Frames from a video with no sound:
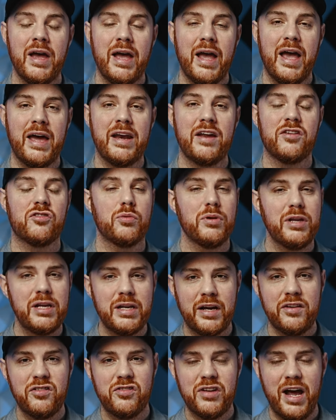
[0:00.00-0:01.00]
And it's really
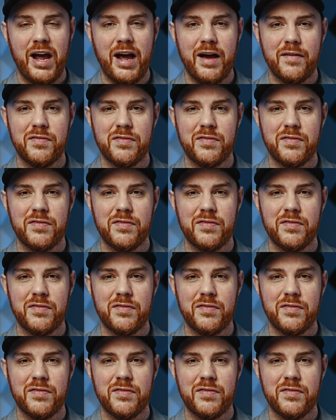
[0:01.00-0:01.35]
nice to have